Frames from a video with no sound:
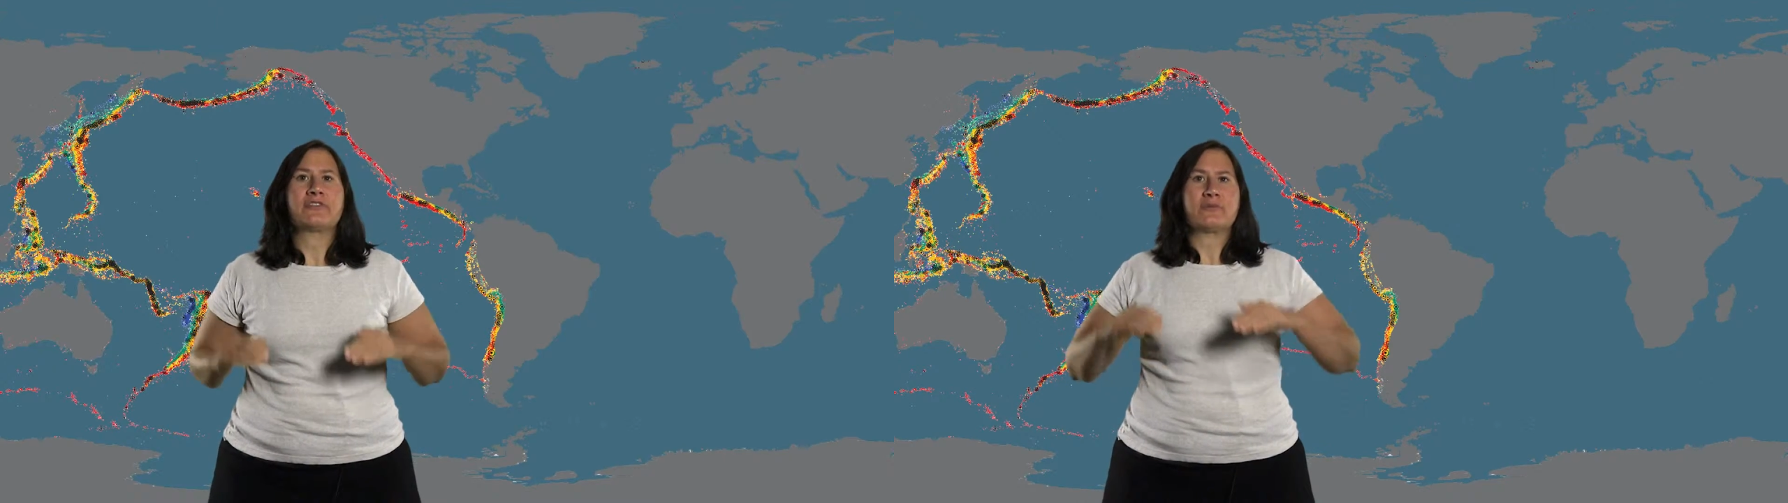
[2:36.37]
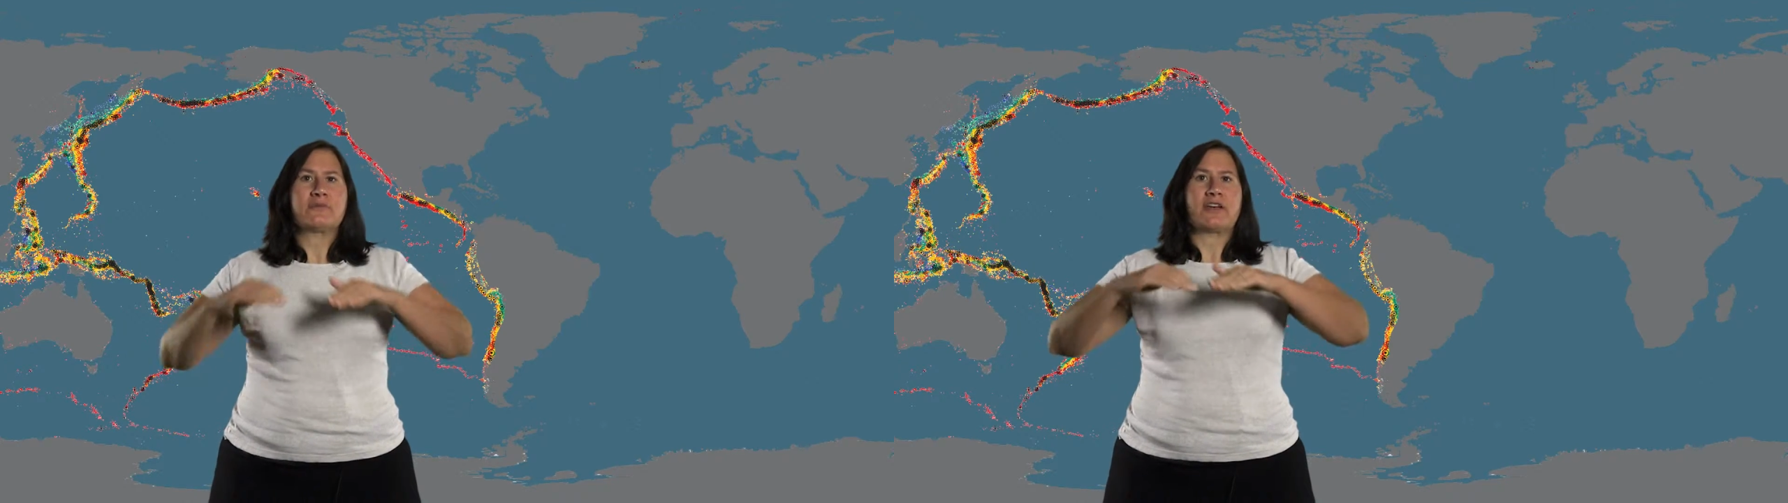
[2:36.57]

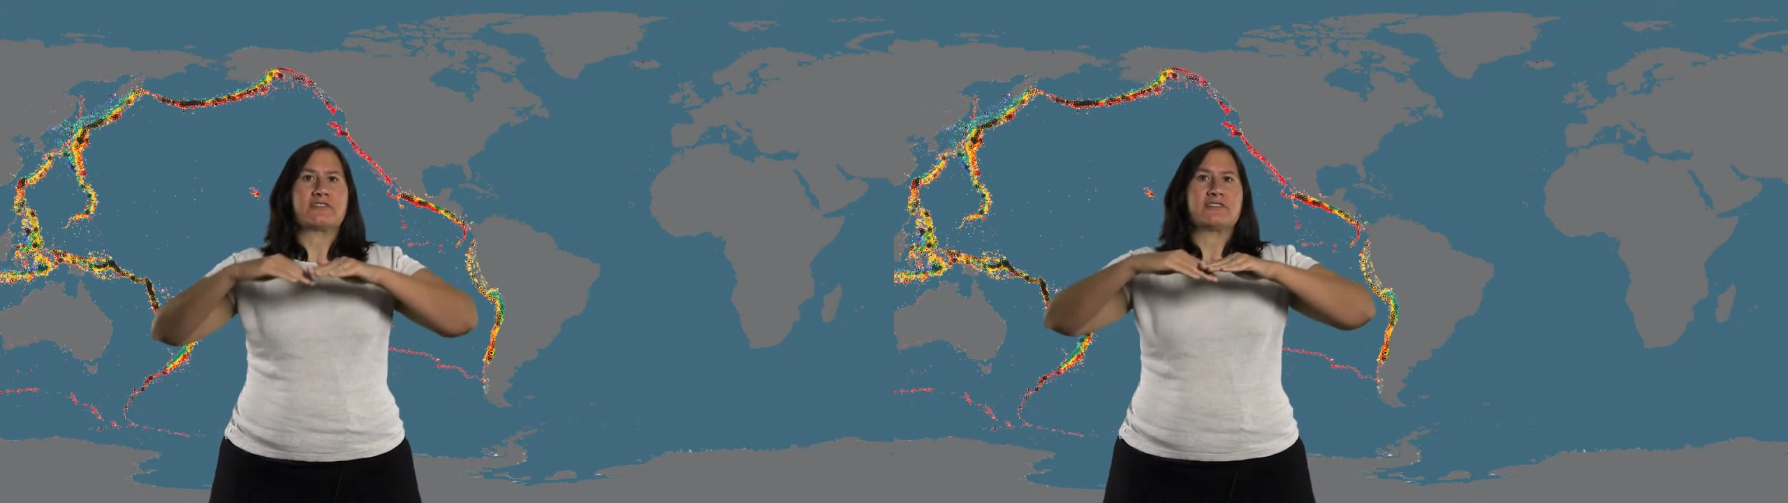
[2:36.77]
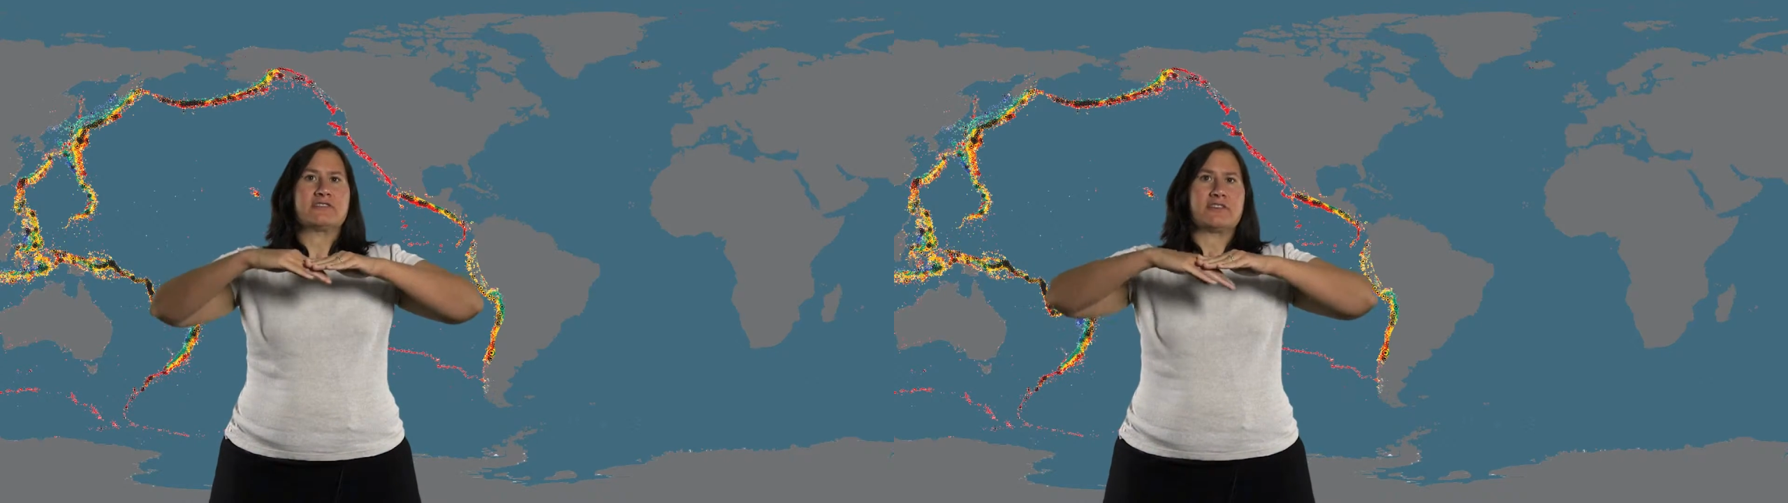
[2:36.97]

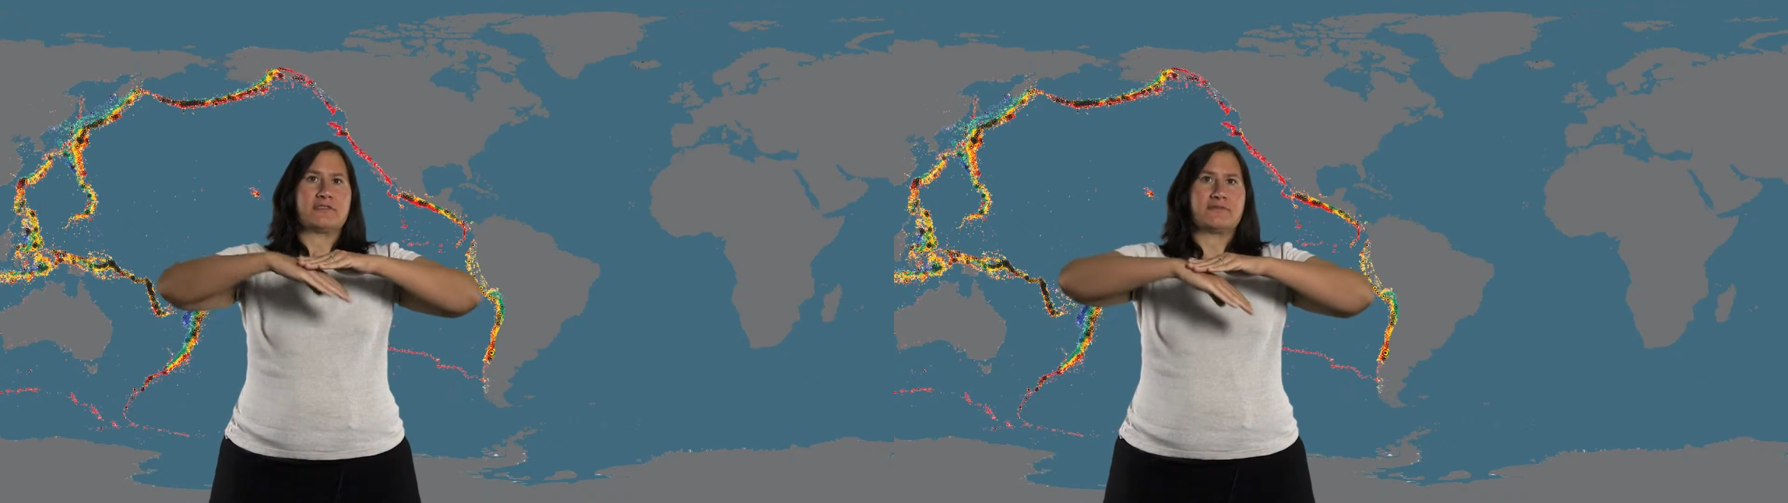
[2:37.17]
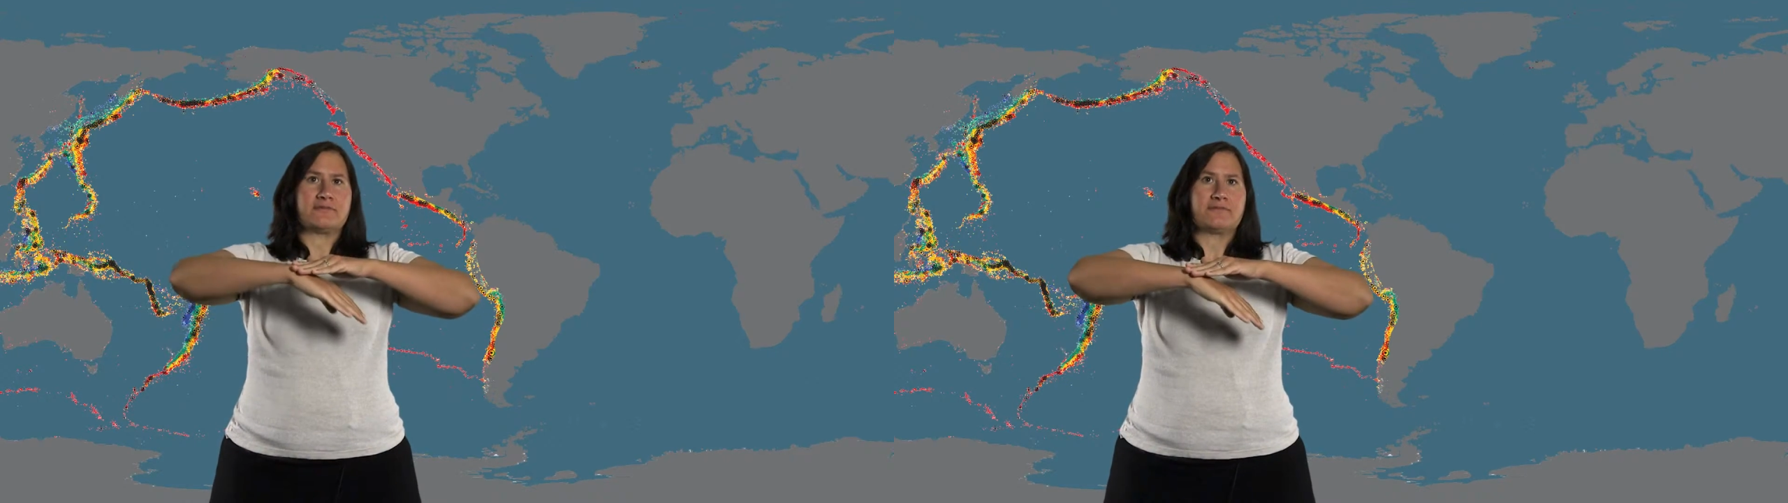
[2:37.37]
subduction zone.